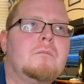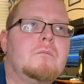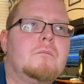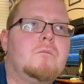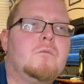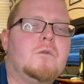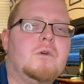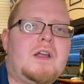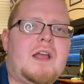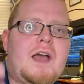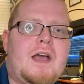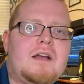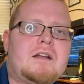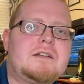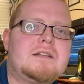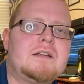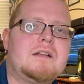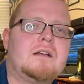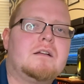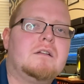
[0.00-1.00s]

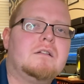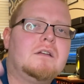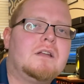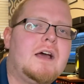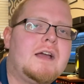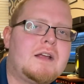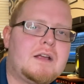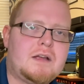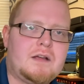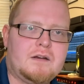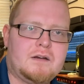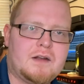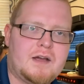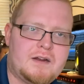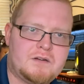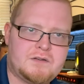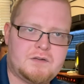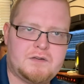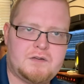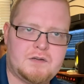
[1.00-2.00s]
reacting like a
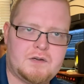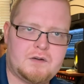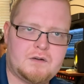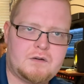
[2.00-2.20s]
nitrogen.